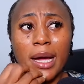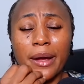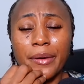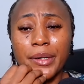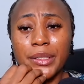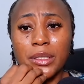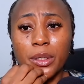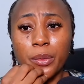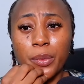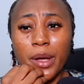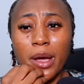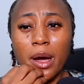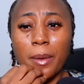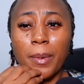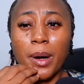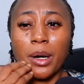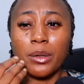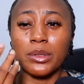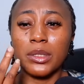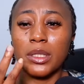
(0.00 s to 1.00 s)
carried away
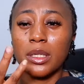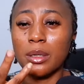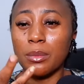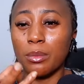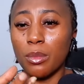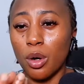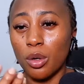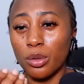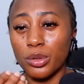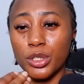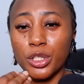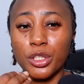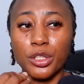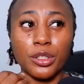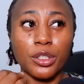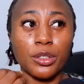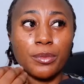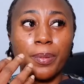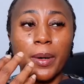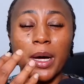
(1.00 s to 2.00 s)
about the
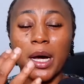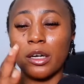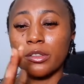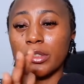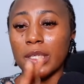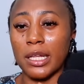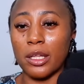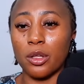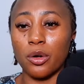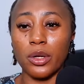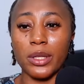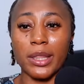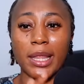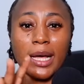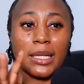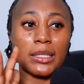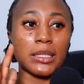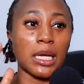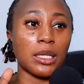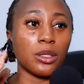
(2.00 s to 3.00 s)
emotional part and all
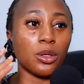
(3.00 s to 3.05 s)
that,